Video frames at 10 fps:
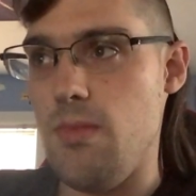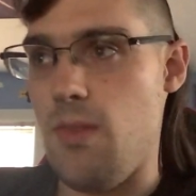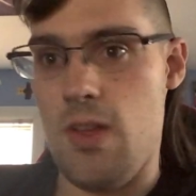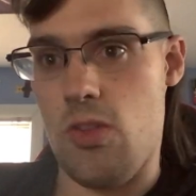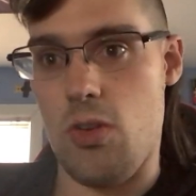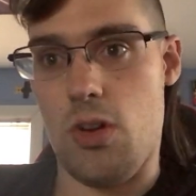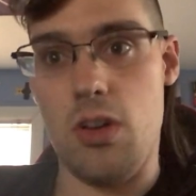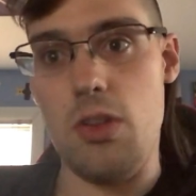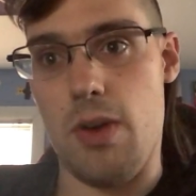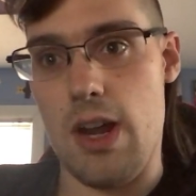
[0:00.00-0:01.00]
And so
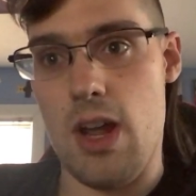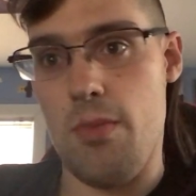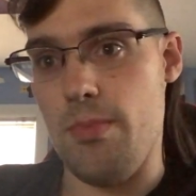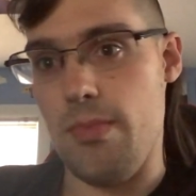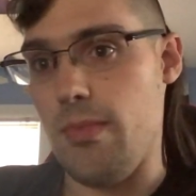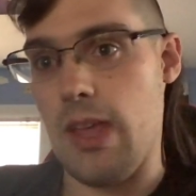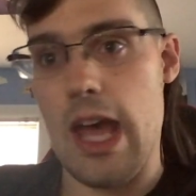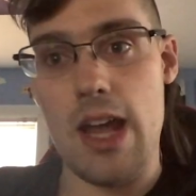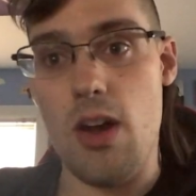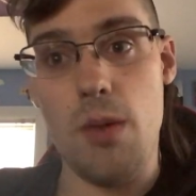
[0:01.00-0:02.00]
currently right now,
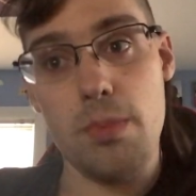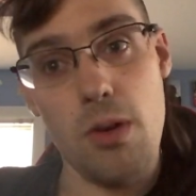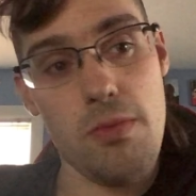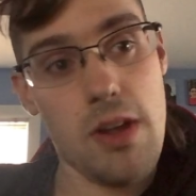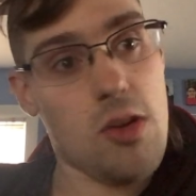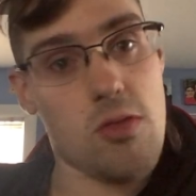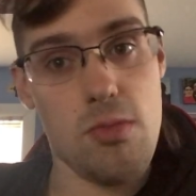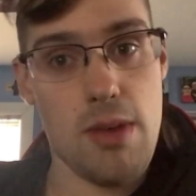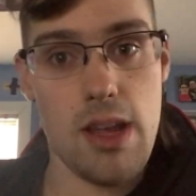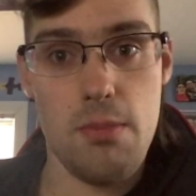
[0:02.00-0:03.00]
can't upload videos from
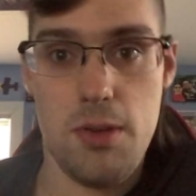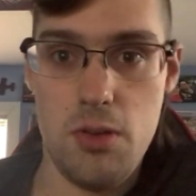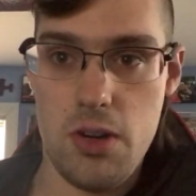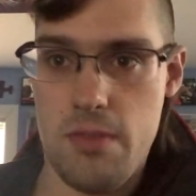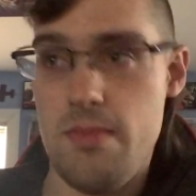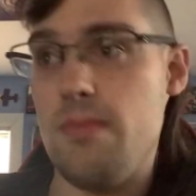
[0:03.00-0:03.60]
my computer.